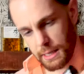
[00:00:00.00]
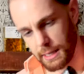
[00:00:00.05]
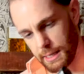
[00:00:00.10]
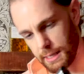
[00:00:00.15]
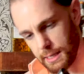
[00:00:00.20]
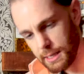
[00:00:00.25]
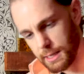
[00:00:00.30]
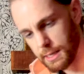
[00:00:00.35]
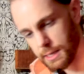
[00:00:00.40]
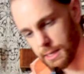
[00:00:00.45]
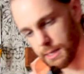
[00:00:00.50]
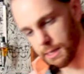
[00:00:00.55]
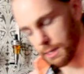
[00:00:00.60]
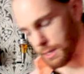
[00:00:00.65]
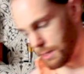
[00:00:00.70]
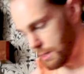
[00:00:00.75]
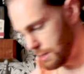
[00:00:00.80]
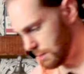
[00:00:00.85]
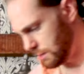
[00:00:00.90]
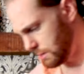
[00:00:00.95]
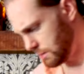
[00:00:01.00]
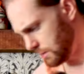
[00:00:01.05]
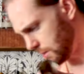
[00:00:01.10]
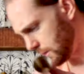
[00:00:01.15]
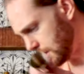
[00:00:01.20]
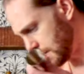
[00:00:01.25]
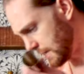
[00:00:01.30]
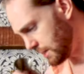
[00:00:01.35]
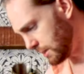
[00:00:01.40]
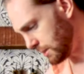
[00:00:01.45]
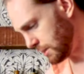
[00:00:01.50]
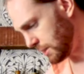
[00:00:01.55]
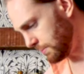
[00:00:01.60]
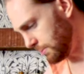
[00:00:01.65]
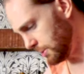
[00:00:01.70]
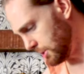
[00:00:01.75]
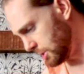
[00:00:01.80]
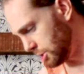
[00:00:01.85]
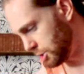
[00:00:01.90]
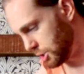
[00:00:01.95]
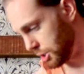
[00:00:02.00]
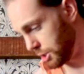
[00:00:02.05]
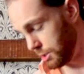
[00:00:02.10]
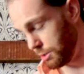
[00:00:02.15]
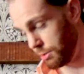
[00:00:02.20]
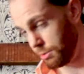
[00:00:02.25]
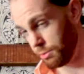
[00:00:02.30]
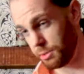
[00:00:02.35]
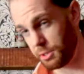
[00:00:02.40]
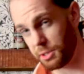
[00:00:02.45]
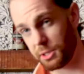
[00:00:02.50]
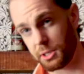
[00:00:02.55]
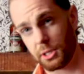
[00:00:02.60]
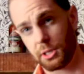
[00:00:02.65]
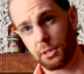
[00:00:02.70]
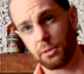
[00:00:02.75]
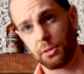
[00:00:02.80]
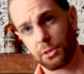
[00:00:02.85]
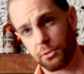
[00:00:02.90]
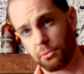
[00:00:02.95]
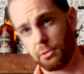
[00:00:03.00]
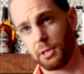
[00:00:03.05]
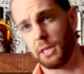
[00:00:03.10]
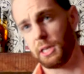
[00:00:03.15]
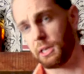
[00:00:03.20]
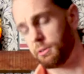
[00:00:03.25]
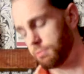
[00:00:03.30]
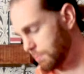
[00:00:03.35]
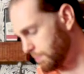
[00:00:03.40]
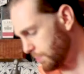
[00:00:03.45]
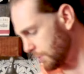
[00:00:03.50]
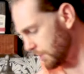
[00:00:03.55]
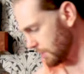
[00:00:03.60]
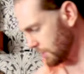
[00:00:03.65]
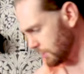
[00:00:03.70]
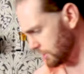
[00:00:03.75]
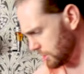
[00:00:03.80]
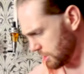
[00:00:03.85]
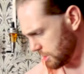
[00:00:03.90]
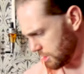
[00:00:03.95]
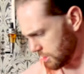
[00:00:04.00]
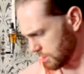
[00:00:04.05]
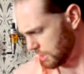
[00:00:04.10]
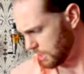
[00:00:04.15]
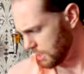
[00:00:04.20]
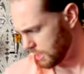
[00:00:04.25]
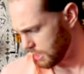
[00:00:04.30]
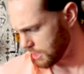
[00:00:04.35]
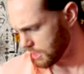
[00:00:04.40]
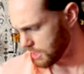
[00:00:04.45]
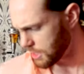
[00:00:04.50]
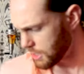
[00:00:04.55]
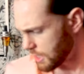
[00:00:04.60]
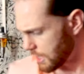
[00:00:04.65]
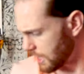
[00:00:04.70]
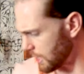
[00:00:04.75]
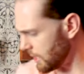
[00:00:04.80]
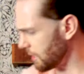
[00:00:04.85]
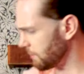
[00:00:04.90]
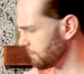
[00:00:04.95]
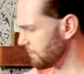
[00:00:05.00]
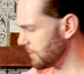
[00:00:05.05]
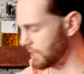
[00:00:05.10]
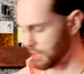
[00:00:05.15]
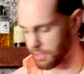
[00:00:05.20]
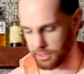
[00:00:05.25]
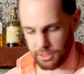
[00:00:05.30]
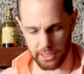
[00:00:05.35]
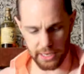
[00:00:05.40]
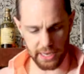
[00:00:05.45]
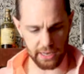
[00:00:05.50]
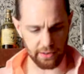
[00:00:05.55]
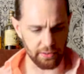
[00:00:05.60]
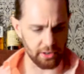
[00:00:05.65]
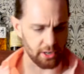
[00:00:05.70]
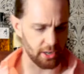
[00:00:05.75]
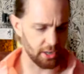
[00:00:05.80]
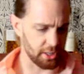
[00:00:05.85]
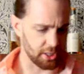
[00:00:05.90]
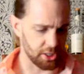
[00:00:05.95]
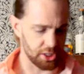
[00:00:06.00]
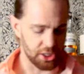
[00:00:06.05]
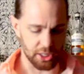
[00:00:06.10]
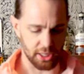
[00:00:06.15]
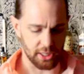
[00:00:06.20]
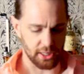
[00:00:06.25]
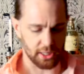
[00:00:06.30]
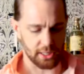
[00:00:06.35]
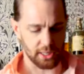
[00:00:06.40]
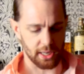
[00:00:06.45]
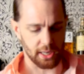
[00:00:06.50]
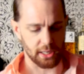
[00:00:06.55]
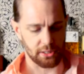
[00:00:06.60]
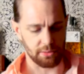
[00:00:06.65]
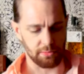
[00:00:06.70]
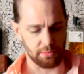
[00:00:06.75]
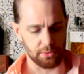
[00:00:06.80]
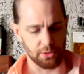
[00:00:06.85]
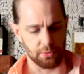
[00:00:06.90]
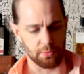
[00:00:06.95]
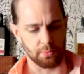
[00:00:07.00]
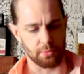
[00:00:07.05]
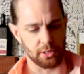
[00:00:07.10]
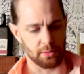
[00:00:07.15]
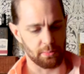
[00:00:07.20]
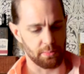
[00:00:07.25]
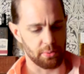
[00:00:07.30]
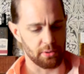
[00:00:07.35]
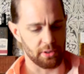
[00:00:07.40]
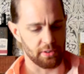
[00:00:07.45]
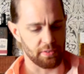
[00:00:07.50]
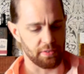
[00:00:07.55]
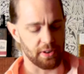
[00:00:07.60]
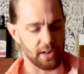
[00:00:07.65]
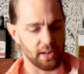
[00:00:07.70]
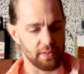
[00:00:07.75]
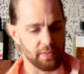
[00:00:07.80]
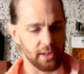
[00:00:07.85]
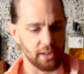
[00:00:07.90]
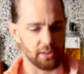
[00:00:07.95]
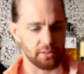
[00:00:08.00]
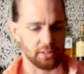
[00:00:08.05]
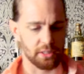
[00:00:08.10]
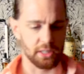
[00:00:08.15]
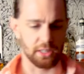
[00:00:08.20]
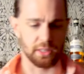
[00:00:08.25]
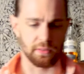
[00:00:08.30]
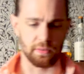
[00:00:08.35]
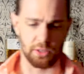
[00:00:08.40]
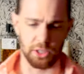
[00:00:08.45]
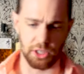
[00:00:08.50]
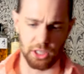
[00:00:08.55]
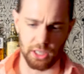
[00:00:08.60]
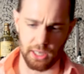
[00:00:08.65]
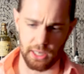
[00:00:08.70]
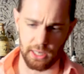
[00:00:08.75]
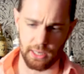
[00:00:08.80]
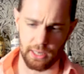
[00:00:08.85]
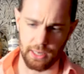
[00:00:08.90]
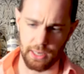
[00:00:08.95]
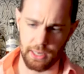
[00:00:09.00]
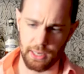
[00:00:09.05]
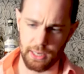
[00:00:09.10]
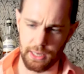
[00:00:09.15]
And last up, you can choose to do 3 equal parts. I like mine a little heavier on the gin side, so I'm gonna do 1.5 ounces of gin.